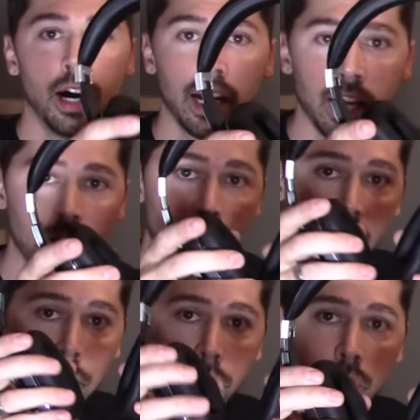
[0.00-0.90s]
I got
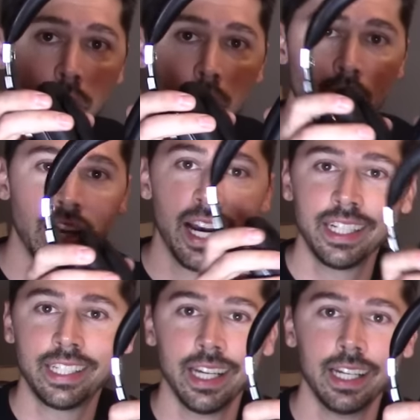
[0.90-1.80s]
a Bluetooth
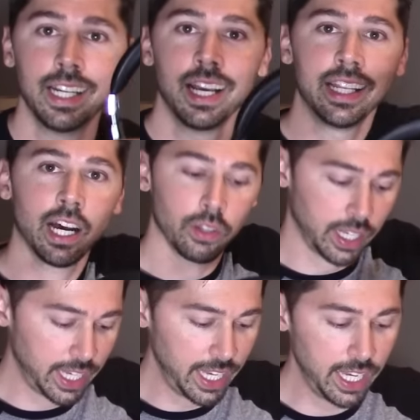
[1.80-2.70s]
headset. Now the
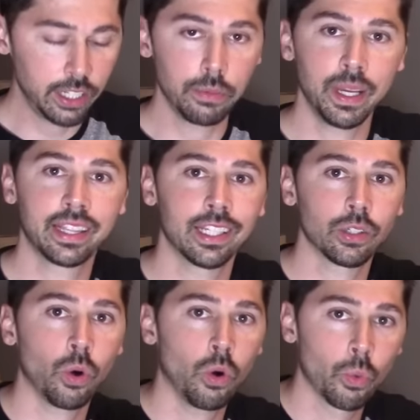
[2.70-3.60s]
key to make
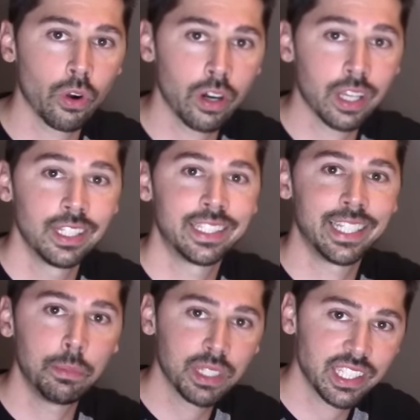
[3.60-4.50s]
this all work
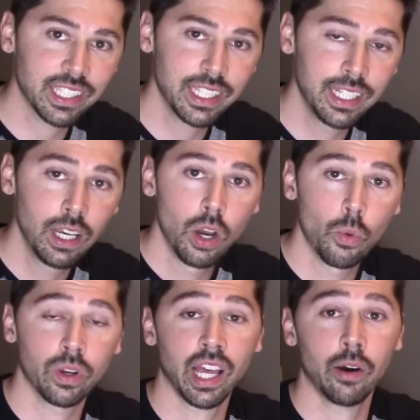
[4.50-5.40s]
seamlessly
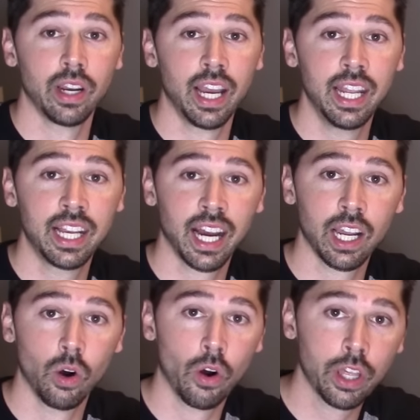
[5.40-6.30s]
without any kind
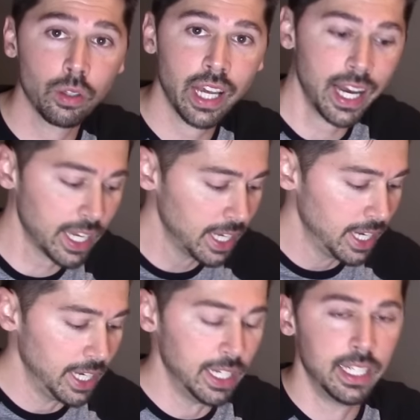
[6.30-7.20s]
of audio lag
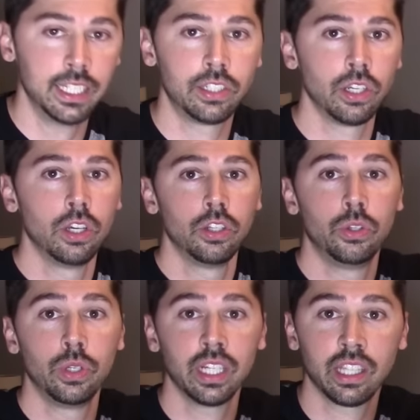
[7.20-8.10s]
is
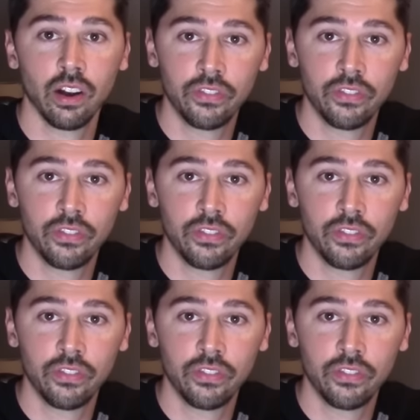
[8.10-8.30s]
to get the